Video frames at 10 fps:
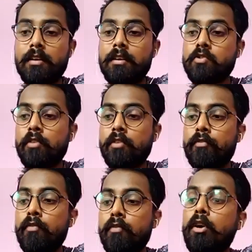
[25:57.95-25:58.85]
So if you
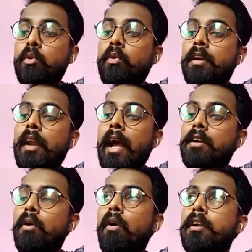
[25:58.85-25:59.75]
want to attract
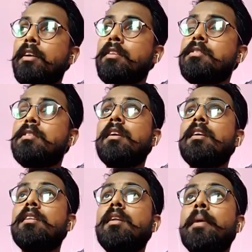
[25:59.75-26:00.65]
audience,
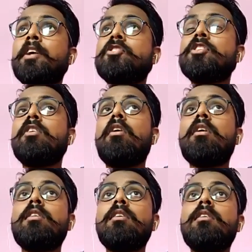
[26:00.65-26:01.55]
the picture or
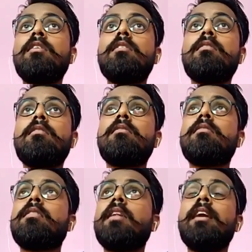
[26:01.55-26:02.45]
the
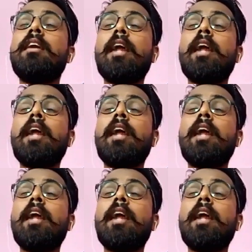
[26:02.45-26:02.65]
thing that